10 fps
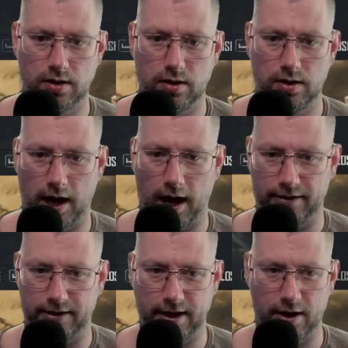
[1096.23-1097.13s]
I
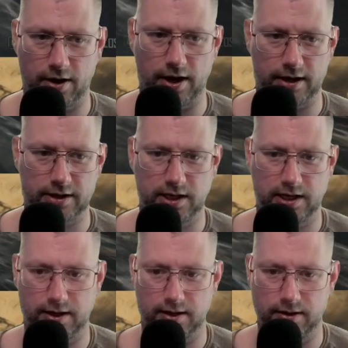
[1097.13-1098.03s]
think they're
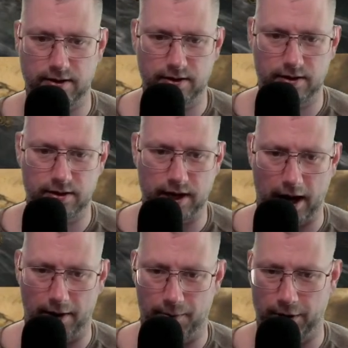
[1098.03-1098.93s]
actually, yeah.
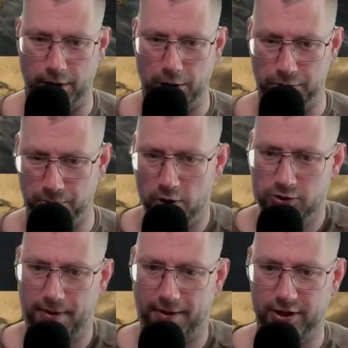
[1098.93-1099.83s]
Most of
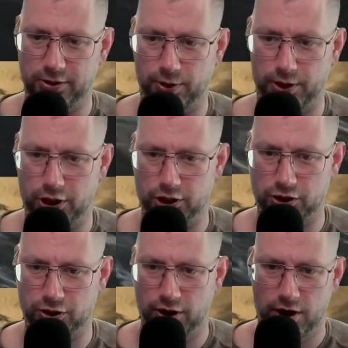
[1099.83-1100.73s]
my friends are just
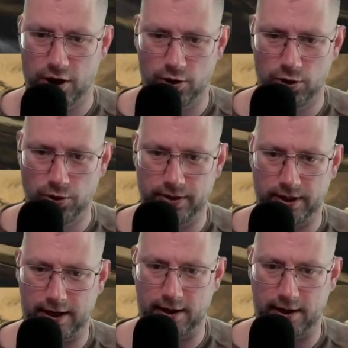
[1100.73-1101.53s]
looting here